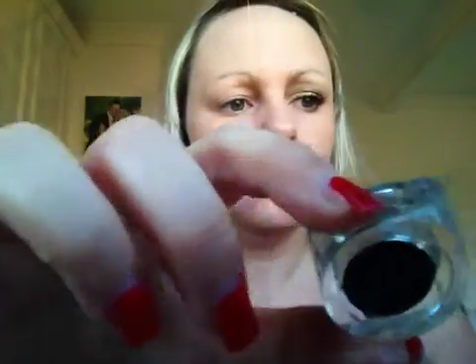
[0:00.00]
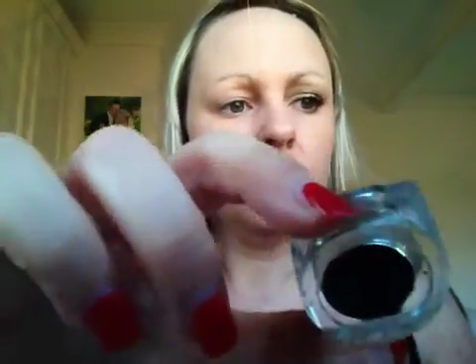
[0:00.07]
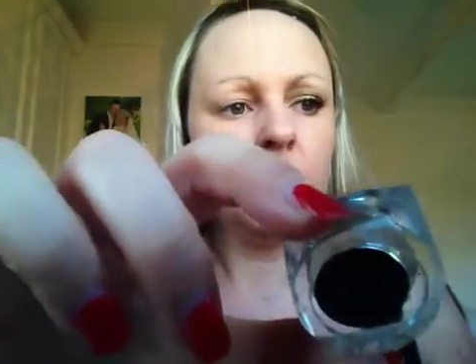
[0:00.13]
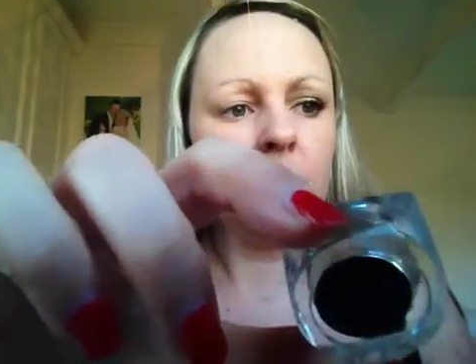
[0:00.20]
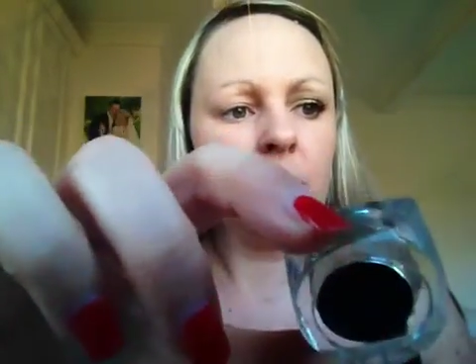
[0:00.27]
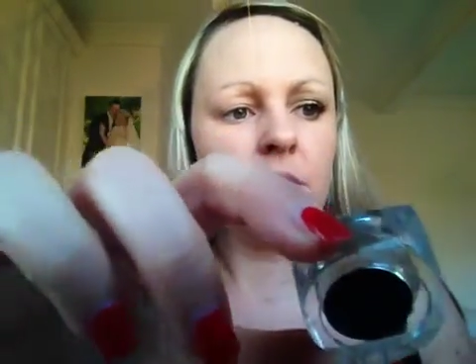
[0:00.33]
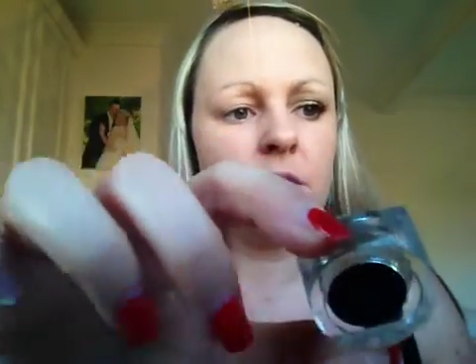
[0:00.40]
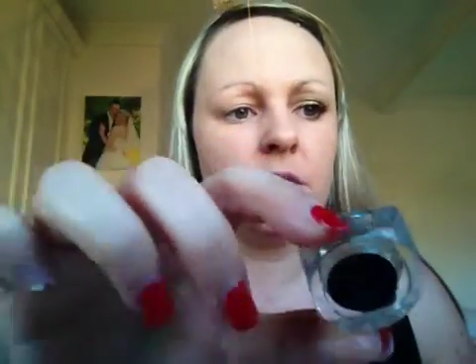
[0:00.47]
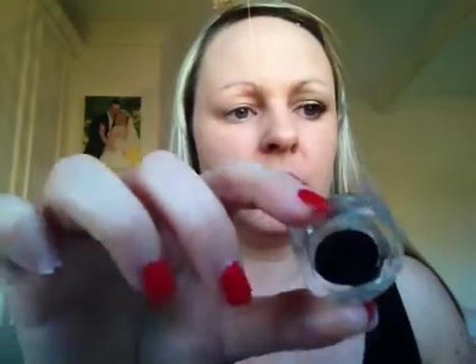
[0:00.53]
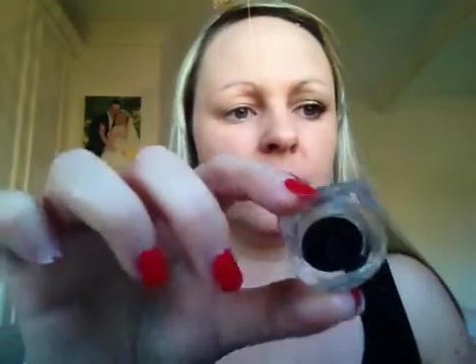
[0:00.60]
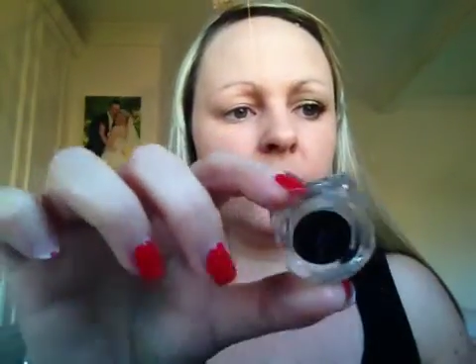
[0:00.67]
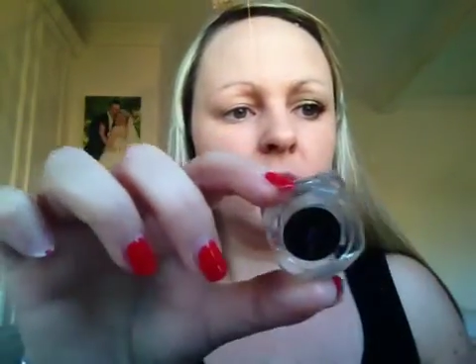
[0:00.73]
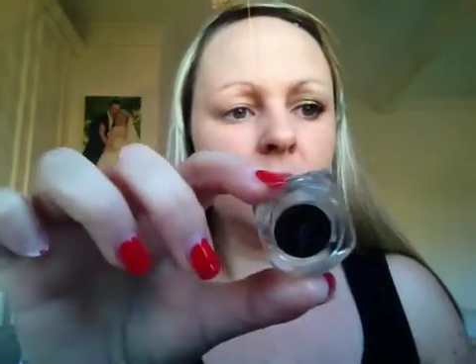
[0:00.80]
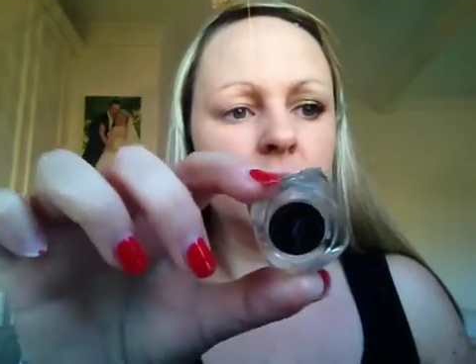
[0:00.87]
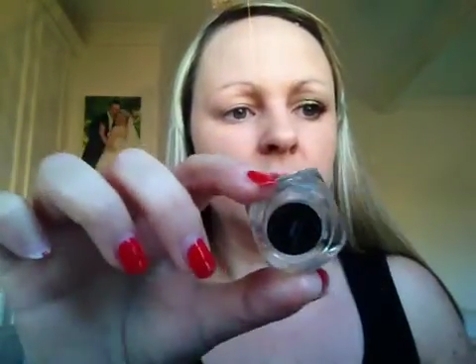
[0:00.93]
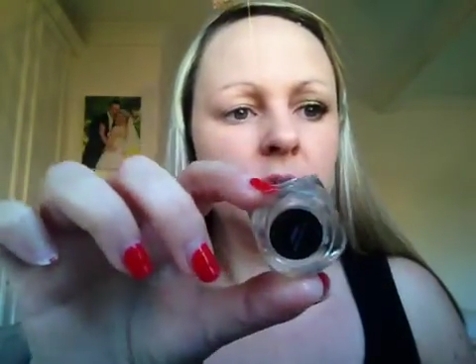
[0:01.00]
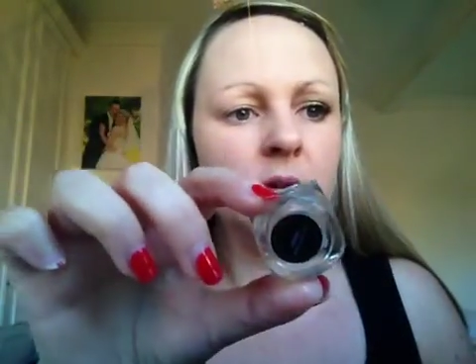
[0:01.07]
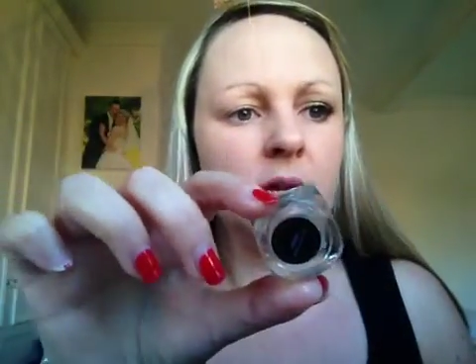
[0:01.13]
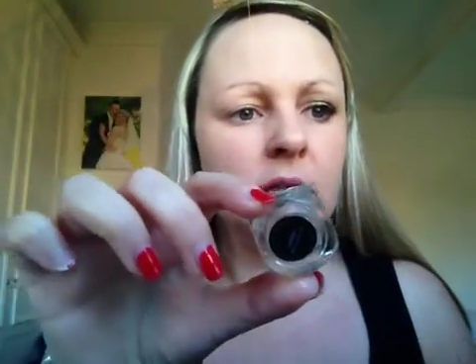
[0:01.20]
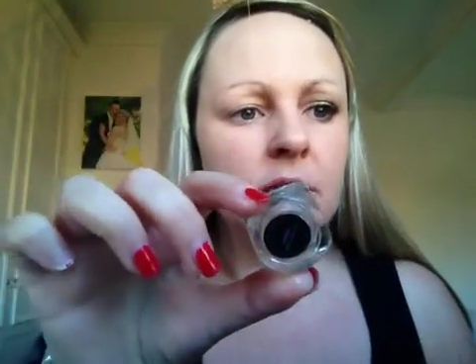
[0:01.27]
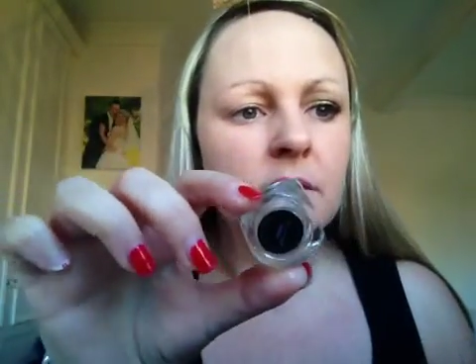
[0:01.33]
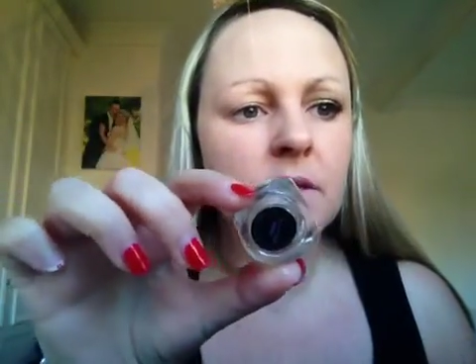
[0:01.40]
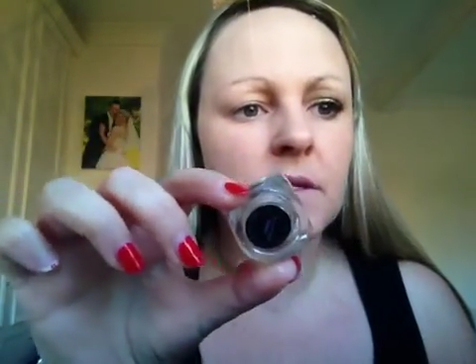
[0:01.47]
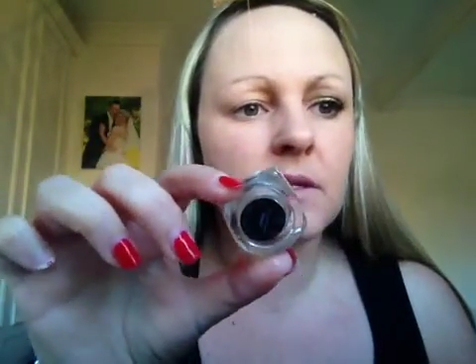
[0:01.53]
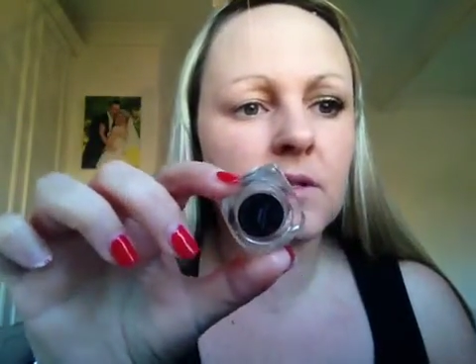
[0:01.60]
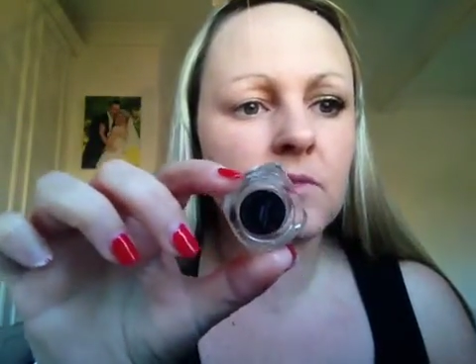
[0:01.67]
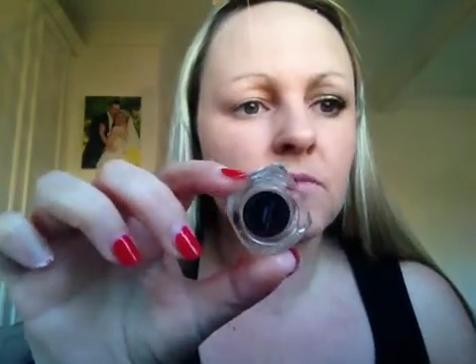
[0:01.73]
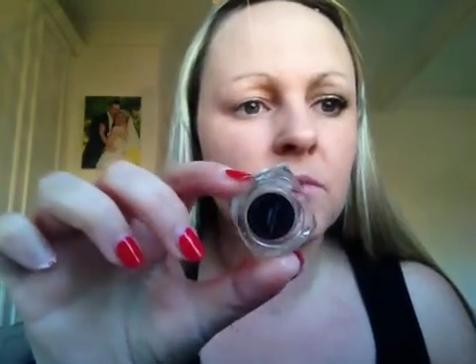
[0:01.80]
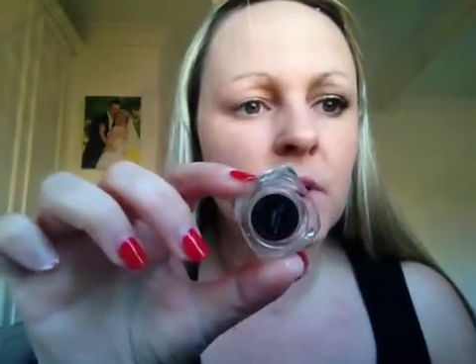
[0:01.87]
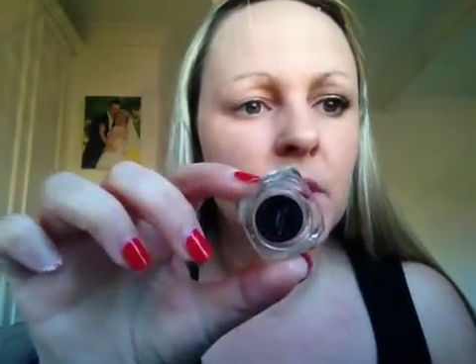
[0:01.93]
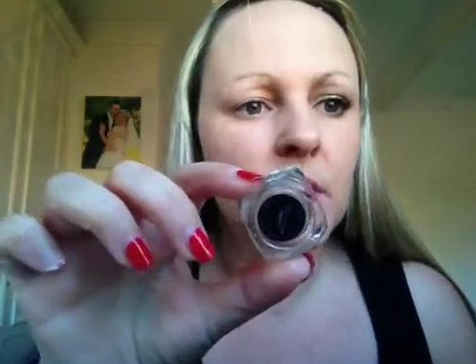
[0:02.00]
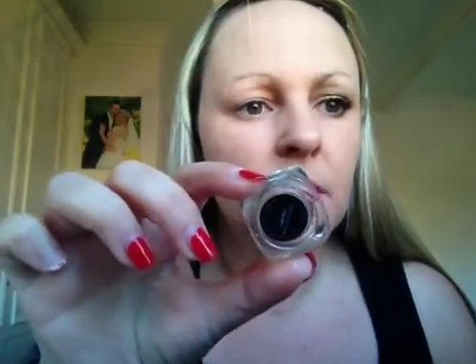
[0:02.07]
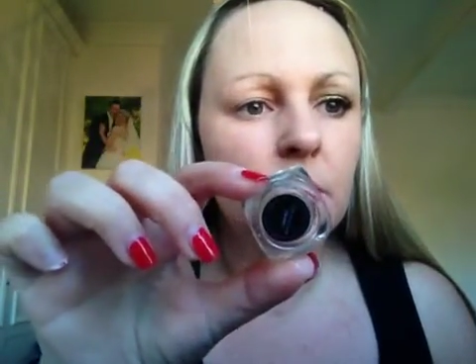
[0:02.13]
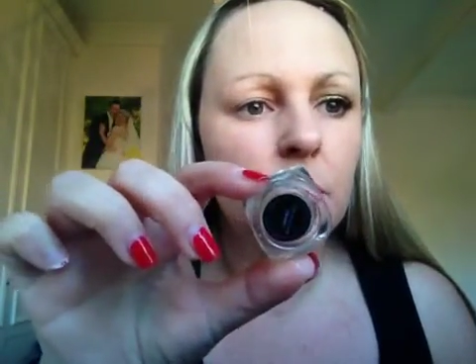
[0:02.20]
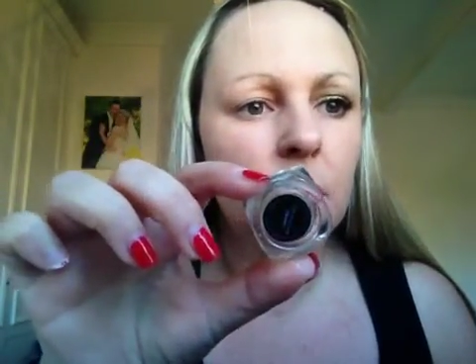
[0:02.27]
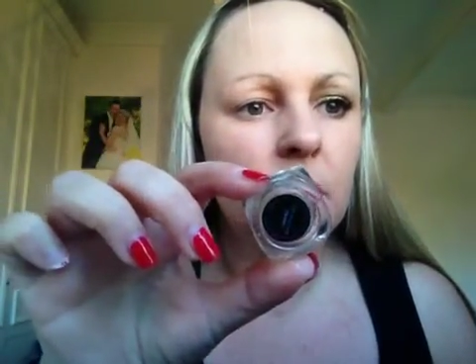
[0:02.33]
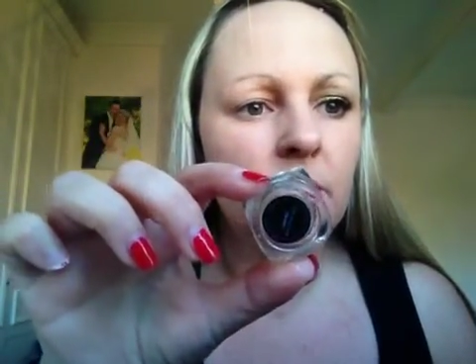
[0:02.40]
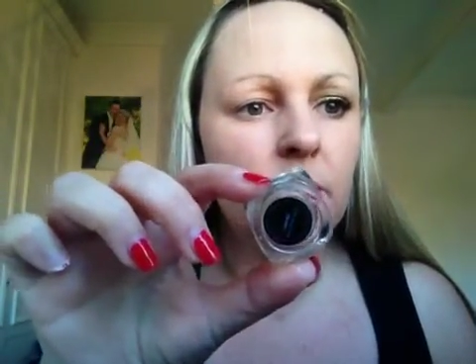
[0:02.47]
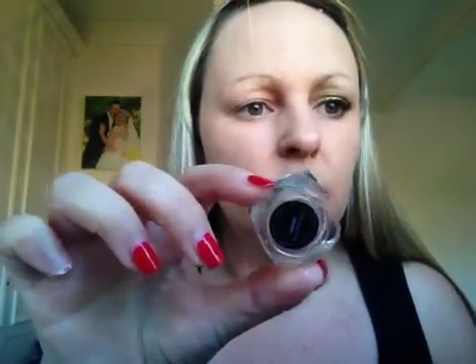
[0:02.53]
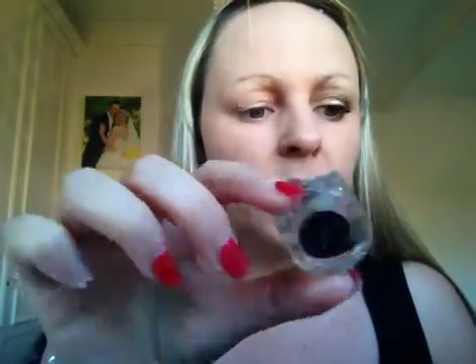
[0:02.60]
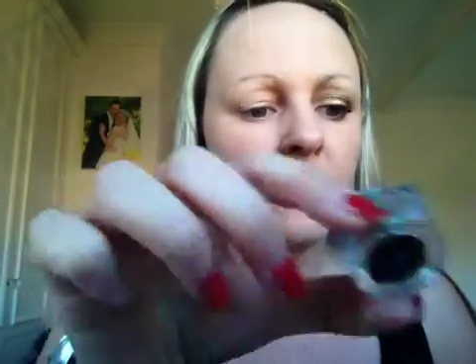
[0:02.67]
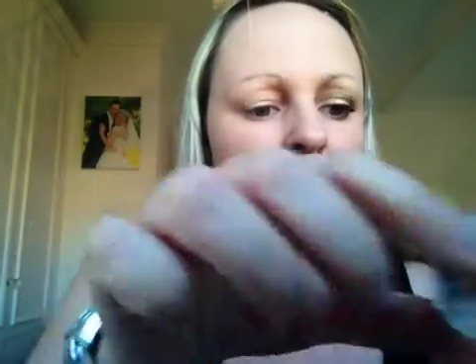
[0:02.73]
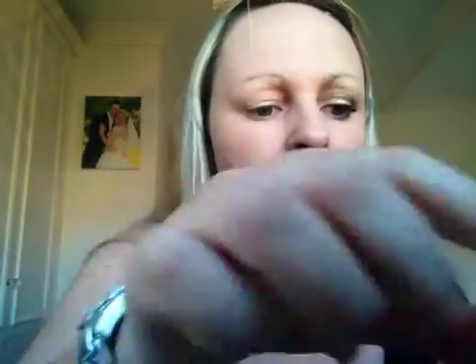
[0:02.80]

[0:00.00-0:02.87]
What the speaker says: which I've got to say this is really one of my